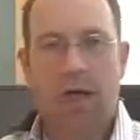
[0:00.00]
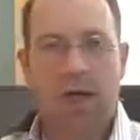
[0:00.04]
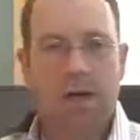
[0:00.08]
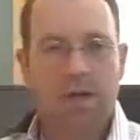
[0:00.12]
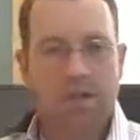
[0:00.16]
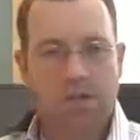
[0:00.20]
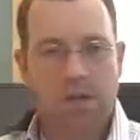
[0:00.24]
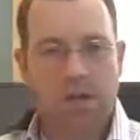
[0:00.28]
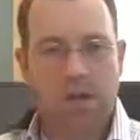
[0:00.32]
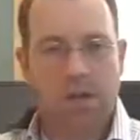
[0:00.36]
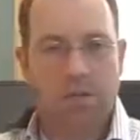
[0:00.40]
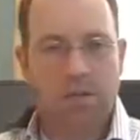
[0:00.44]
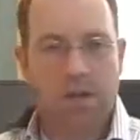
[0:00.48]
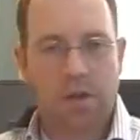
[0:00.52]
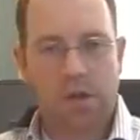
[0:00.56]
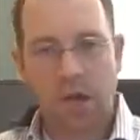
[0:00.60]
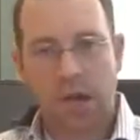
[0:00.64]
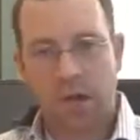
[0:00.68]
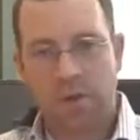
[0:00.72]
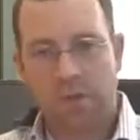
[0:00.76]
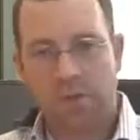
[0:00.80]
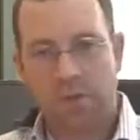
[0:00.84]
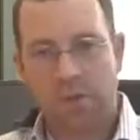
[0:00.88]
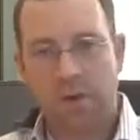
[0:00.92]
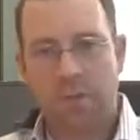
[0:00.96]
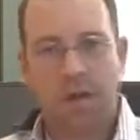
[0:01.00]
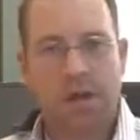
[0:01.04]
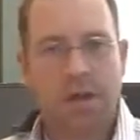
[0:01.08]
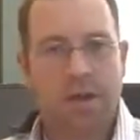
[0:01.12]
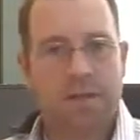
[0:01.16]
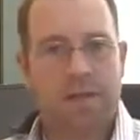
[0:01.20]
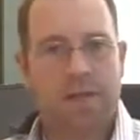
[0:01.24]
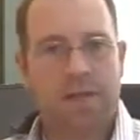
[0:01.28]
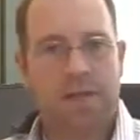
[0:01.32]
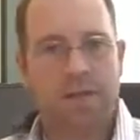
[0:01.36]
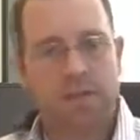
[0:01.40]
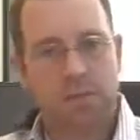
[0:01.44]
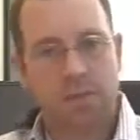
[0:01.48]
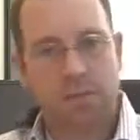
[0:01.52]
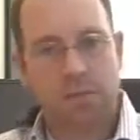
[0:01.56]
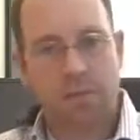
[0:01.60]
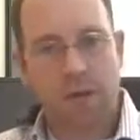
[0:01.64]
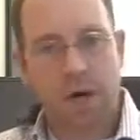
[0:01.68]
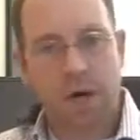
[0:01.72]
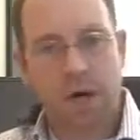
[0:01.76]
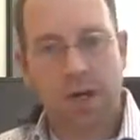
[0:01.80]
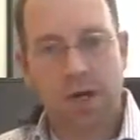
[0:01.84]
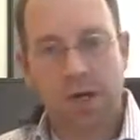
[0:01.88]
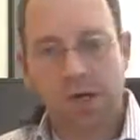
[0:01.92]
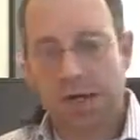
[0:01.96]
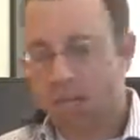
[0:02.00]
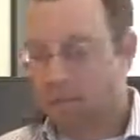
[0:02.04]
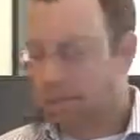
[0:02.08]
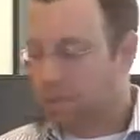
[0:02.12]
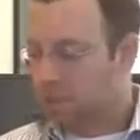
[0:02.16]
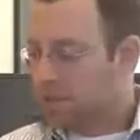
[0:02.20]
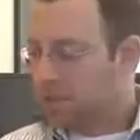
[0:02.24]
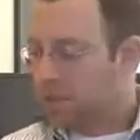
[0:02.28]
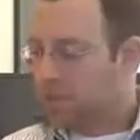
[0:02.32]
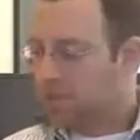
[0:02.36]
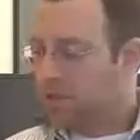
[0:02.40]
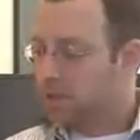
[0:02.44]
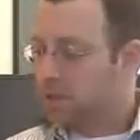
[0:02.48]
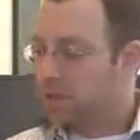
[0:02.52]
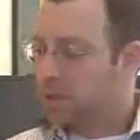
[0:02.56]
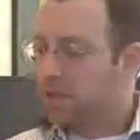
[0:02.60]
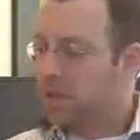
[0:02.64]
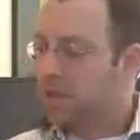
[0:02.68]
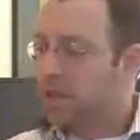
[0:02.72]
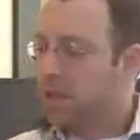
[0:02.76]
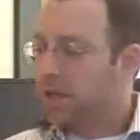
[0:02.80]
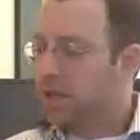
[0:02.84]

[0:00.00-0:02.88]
I still have the law firm and this marketing business.